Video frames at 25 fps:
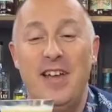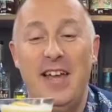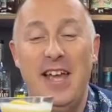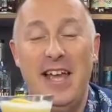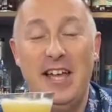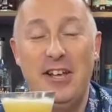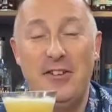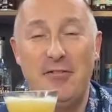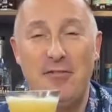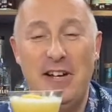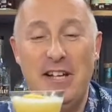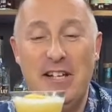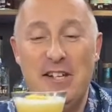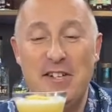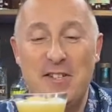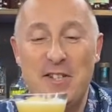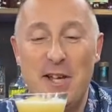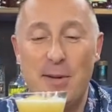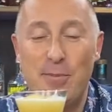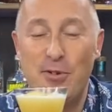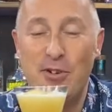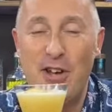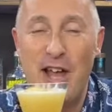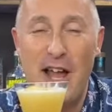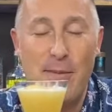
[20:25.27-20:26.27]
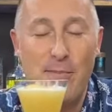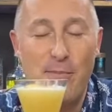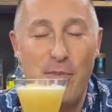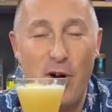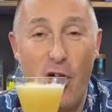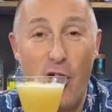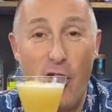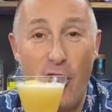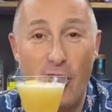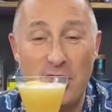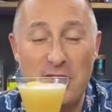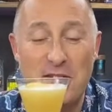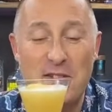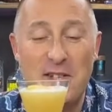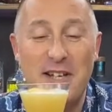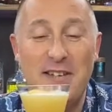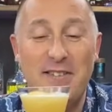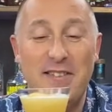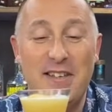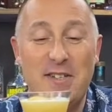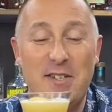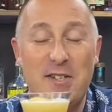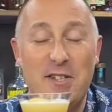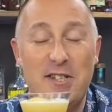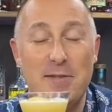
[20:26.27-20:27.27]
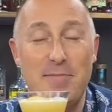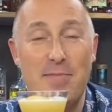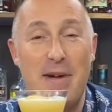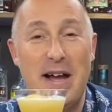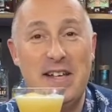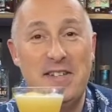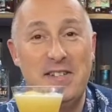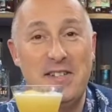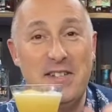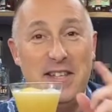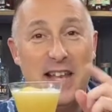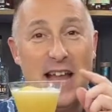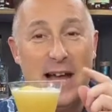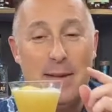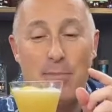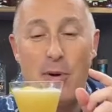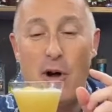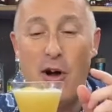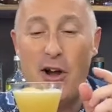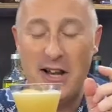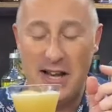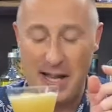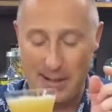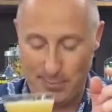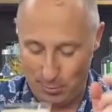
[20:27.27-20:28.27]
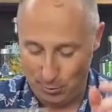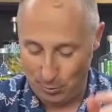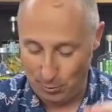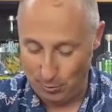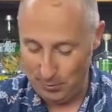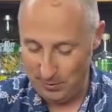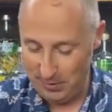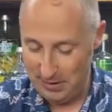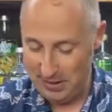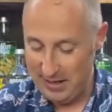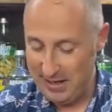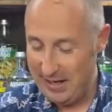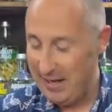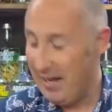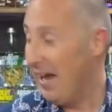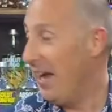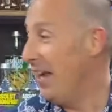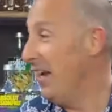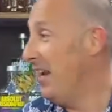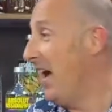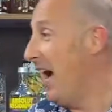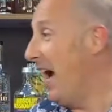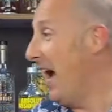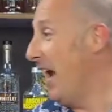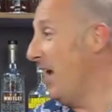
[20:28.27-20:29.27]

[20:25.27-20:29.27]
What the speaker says: ingredients up on there. But honestly, this is amazing. That pineapple and that